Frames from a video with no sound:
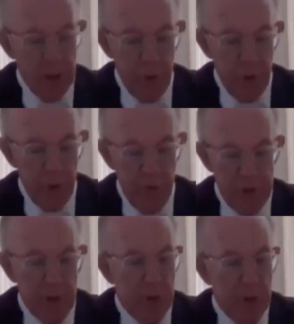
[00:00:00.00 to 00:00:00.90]
prove is
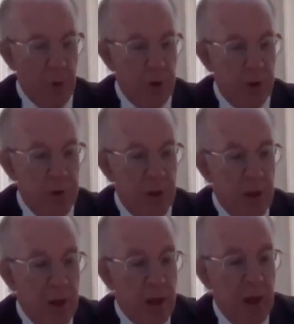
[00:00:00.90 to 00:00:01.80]
that the respondent
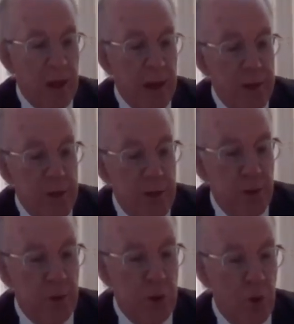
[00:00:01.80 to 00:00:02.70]

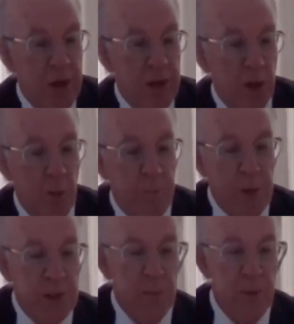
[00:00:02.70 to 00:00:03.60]
has joined a
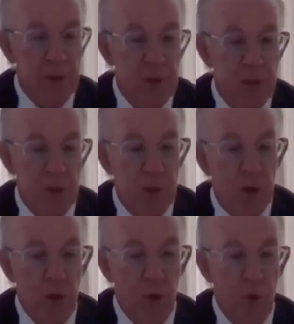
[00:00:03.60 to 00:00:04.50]
competing business
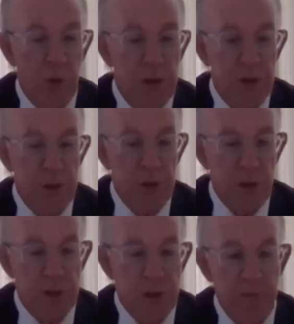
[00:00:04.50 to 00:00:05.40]
or is
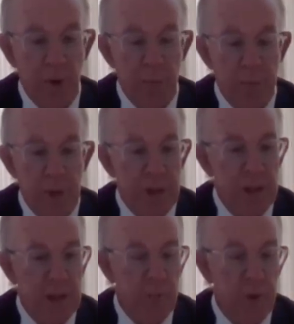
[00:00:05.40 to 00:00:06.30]
herself
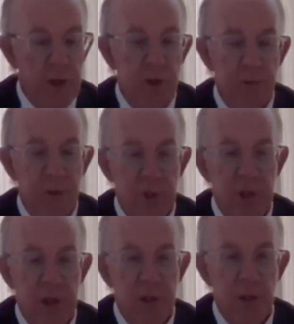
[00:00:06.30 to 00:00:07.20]
competing in breach of the
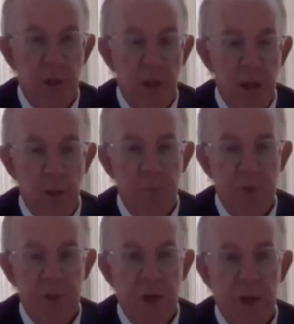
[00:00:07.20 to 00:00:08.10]
restraint.
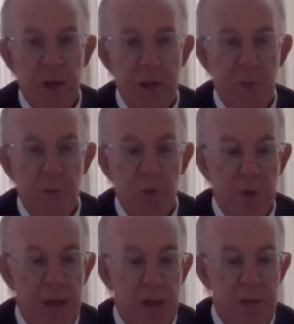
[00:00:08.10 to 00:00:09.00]
Opposite our case, my lord,
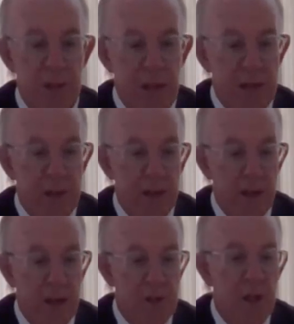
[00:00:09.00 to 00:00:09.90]
that is exactly the
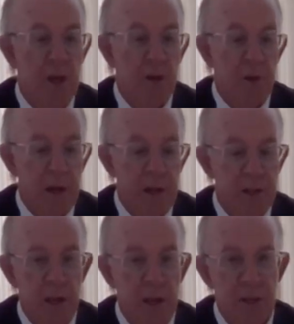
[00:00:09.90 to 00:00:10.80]
case.
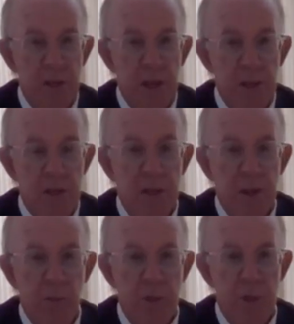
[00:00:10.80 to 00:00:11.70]
Reddy's case in the
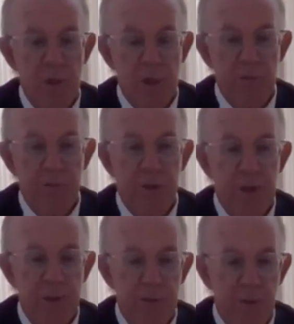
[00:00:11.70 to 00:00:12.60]
SCA, which is the
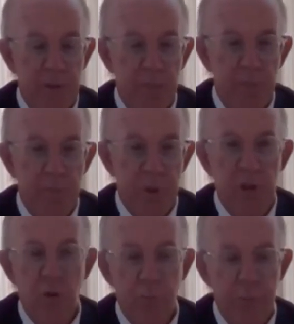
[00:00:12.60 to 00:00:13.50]
definitive of the
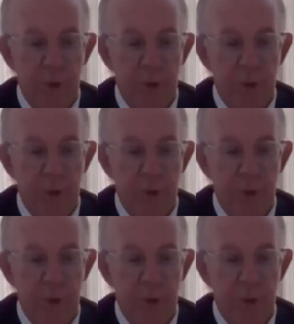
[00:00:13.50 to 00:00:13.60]
general